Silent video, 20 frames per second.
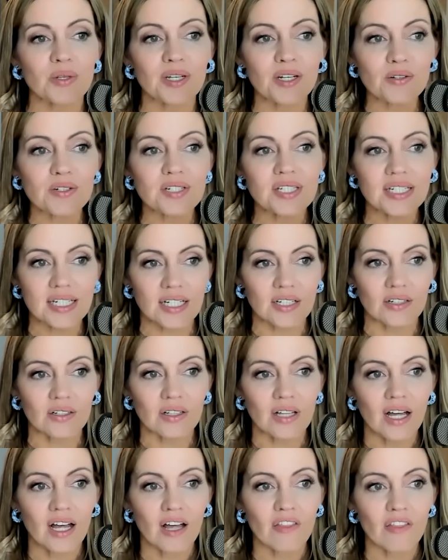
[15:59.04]
here's the
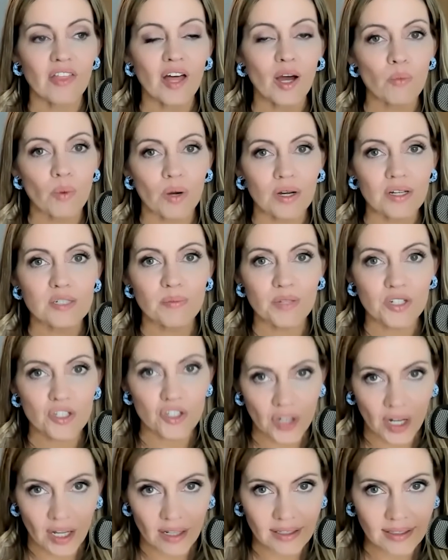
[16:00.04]
deal: that was
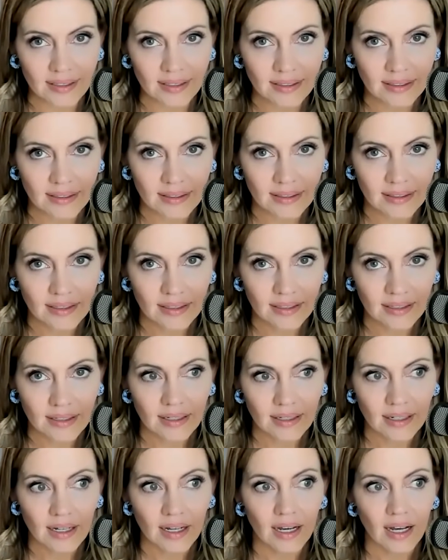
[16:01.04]
Magellan.
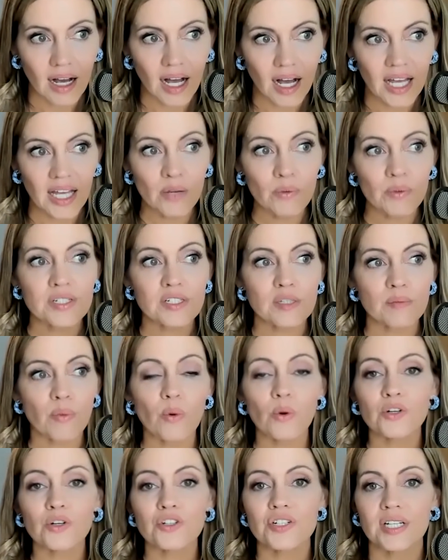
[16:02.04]
It was the
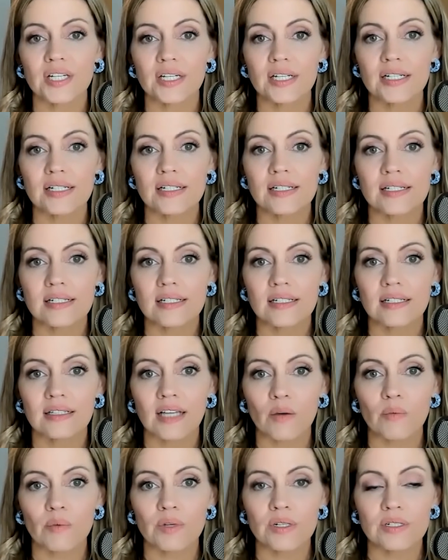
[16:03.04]
Portuguese.
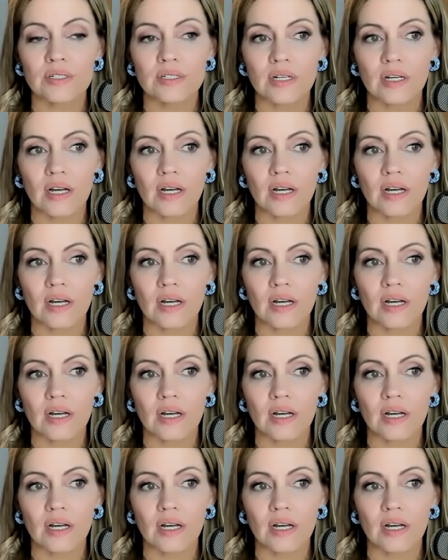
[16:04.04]
That was